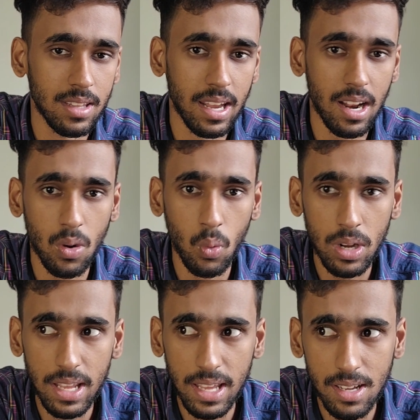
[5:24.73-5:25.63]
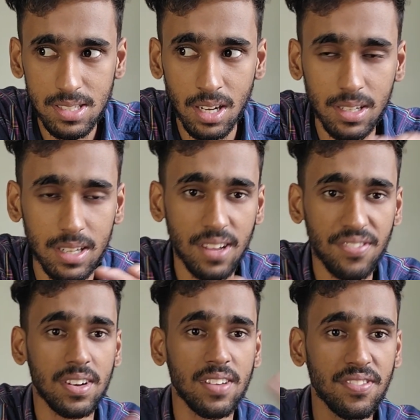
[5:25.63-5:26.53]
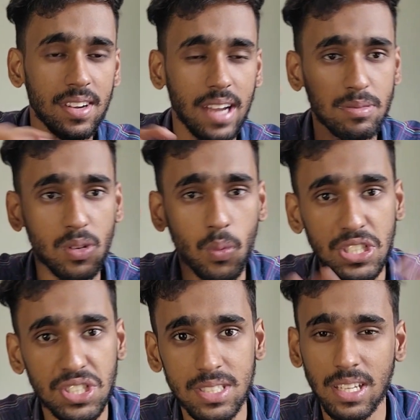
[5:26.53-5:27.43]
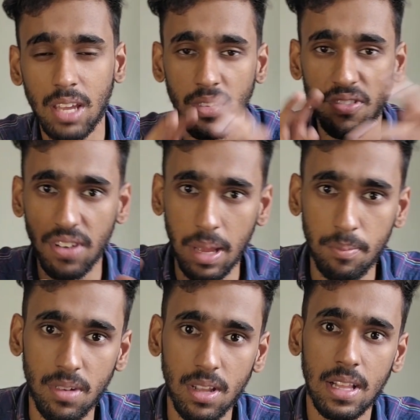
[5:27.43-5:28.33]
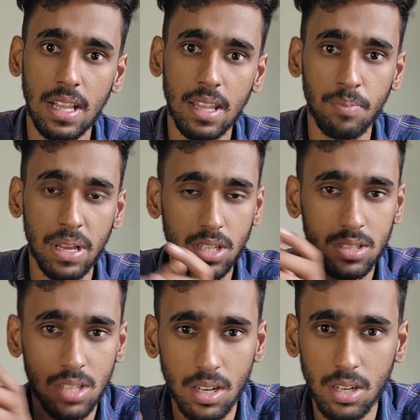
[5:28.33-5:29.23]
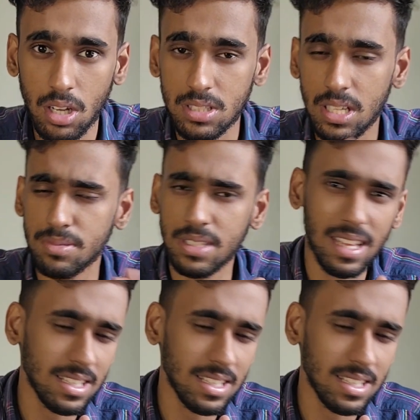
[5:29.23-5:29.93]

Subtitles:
There are only a certain different types of questions that can be framed based on certain concepts.